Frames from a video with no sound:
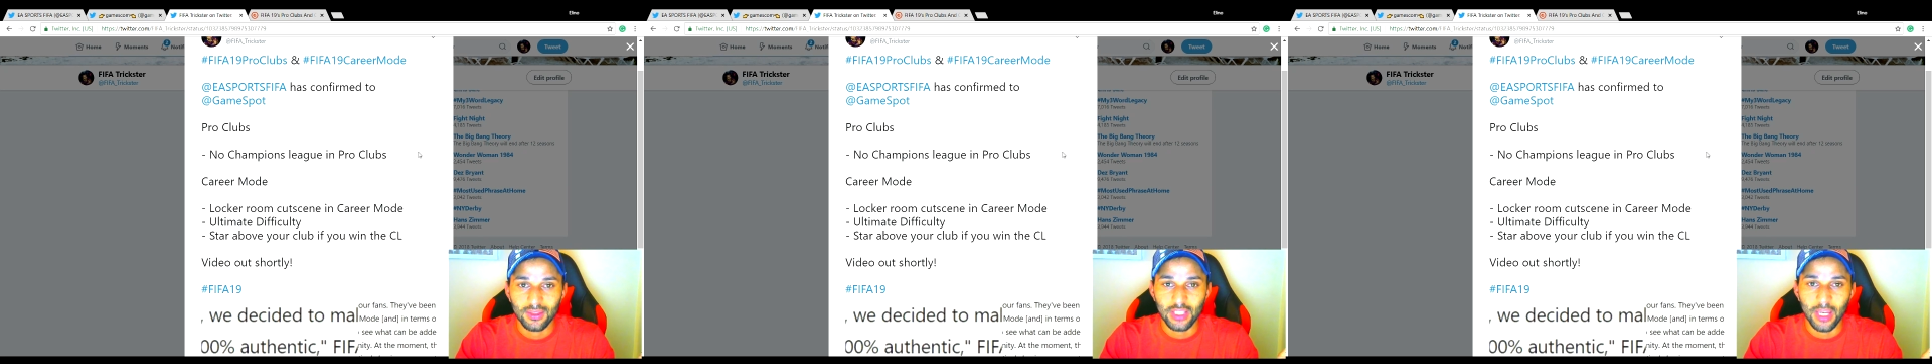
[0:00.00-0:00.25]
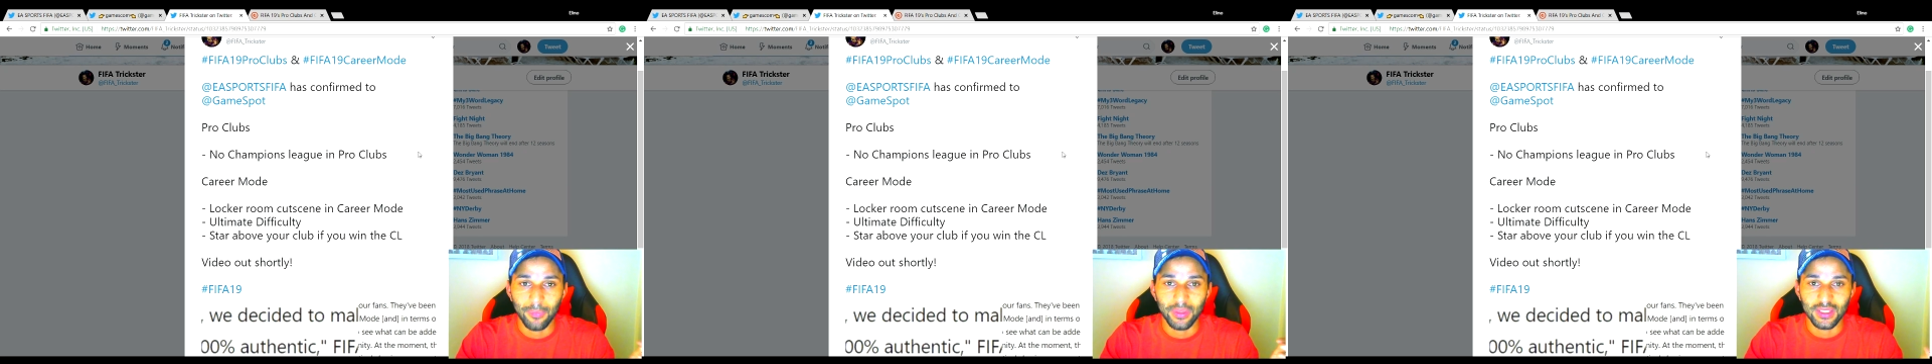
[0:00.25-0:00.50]

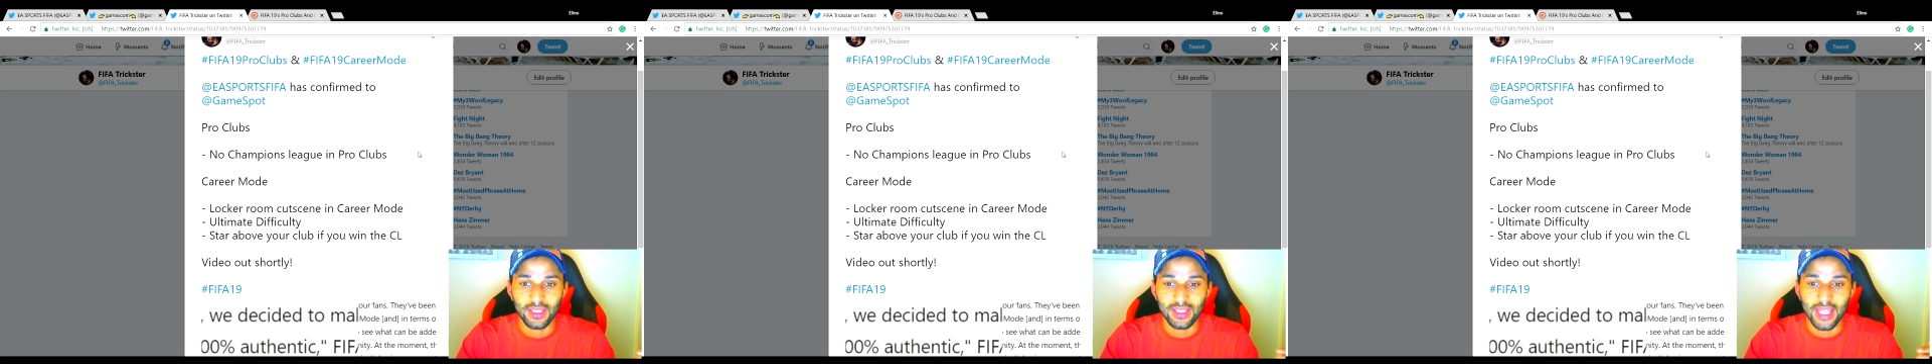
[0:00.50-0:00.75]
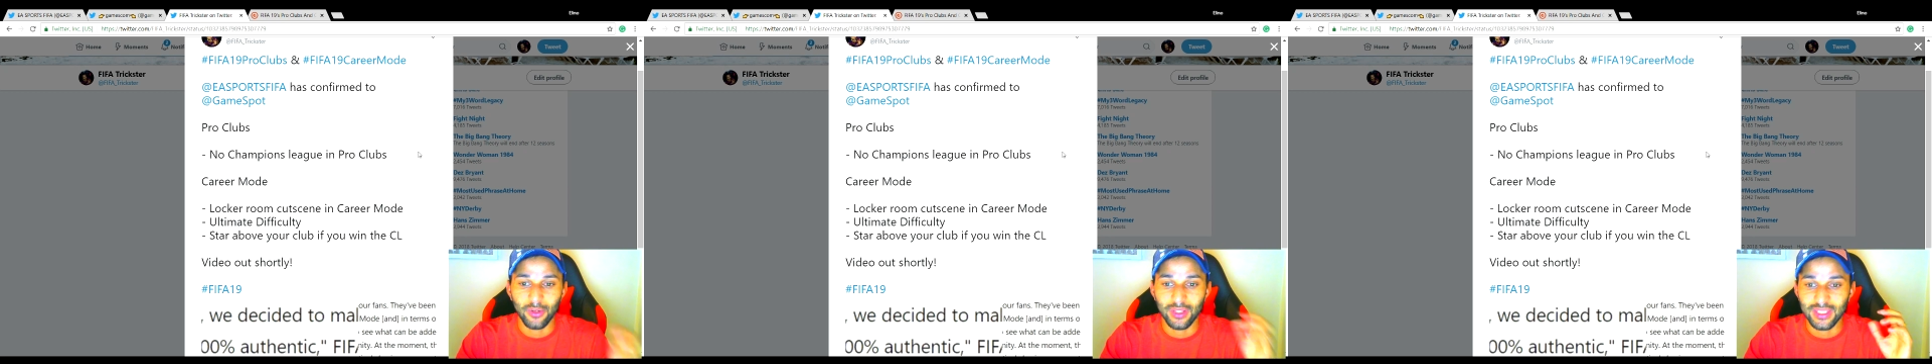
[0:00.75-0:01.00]
Champions League
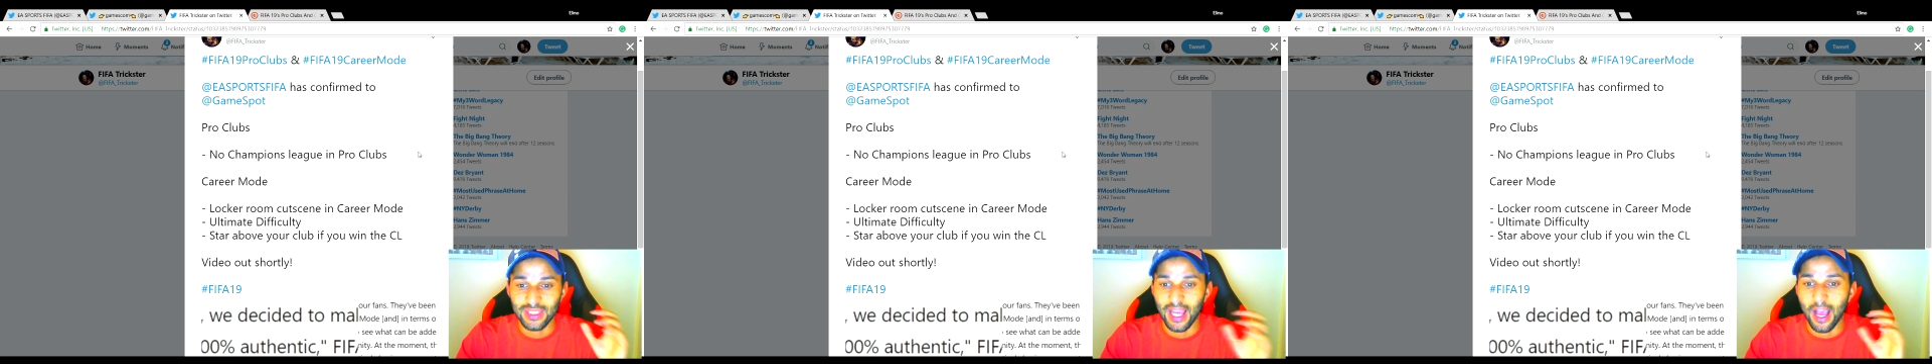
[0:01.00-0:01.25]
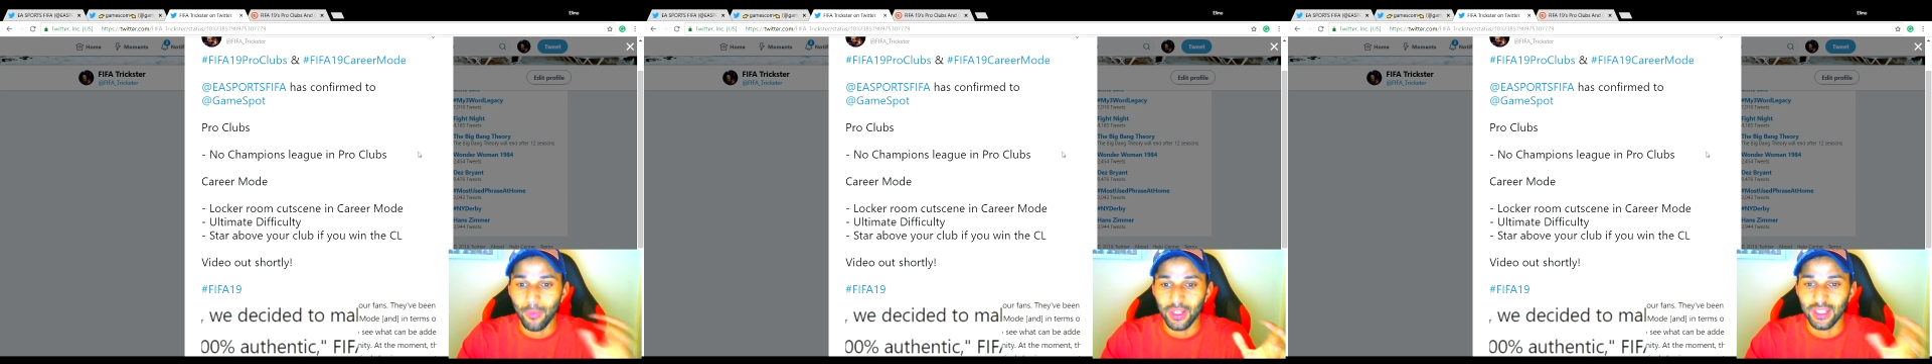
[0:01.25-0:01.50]
title and see
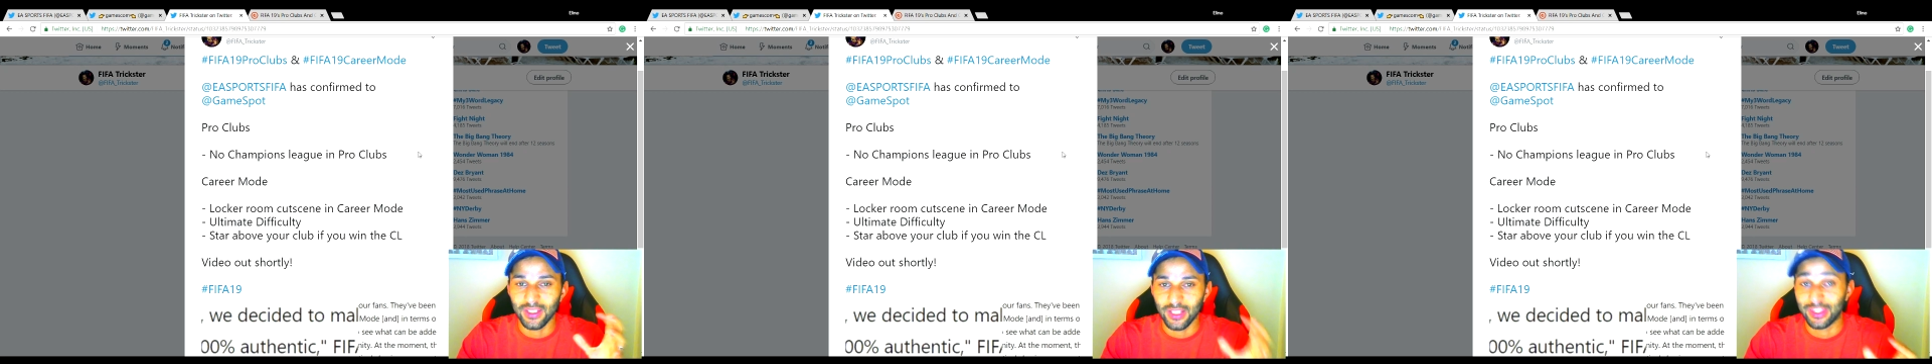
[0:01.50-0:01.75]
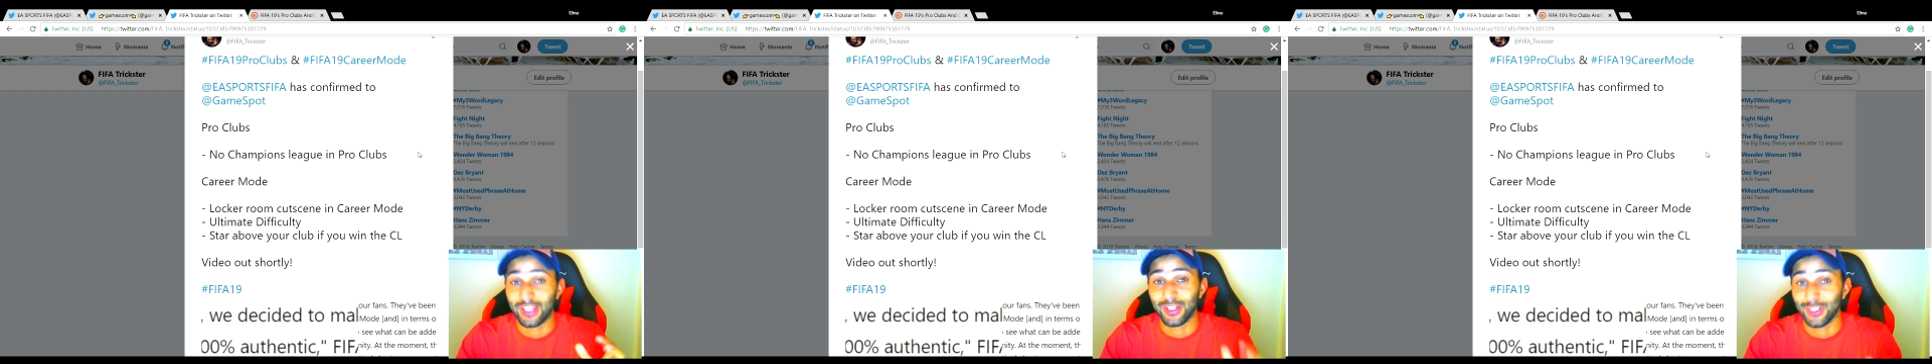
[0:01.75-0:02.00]
how many
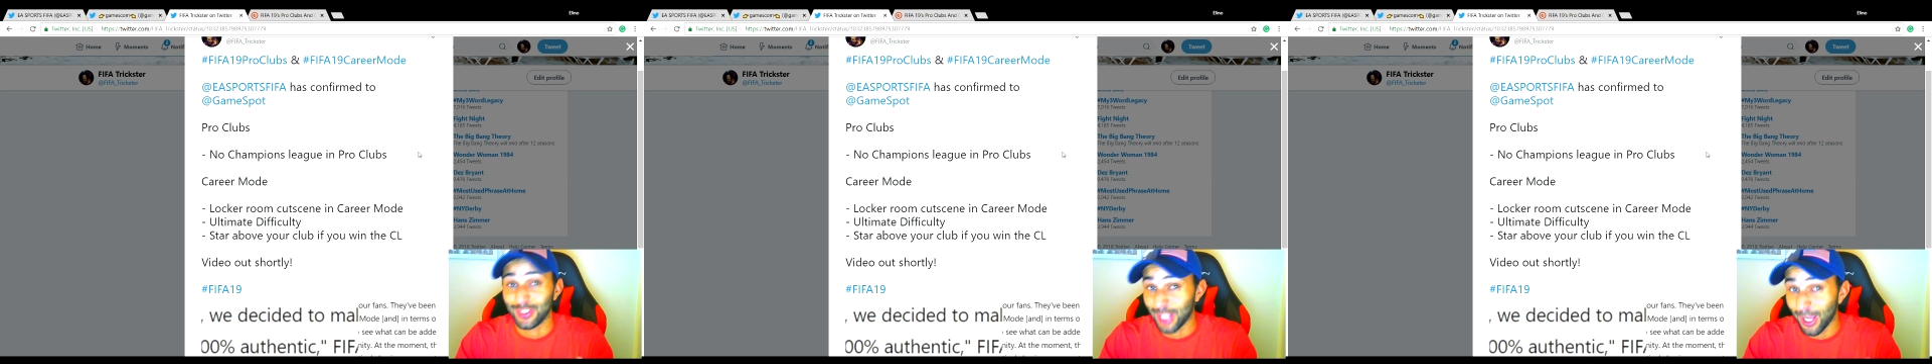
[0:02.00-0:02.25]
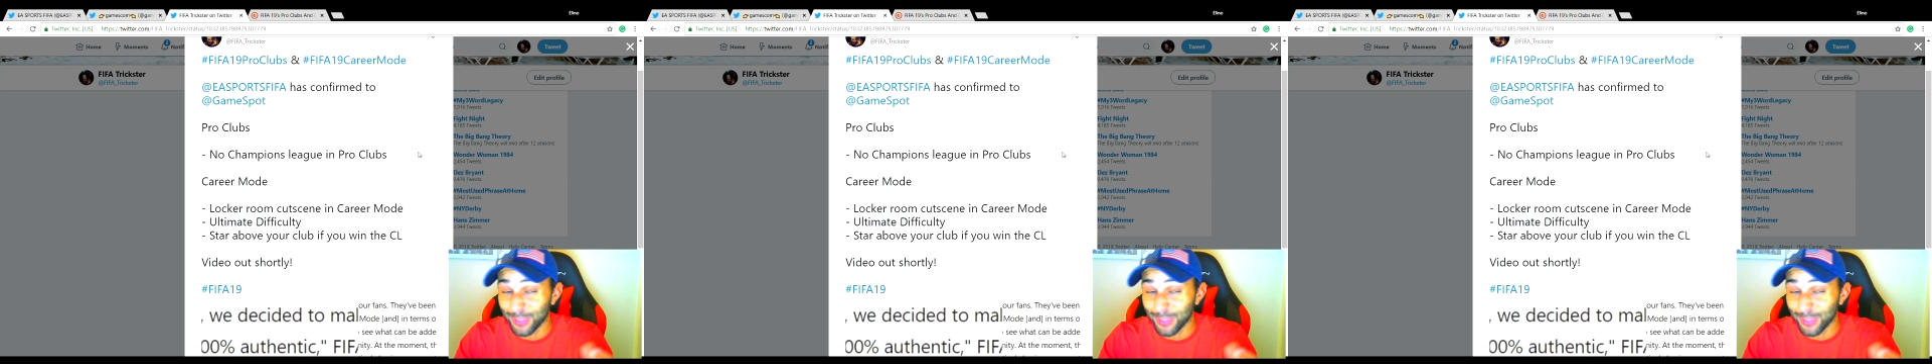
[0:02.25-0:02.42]
they're going to stop.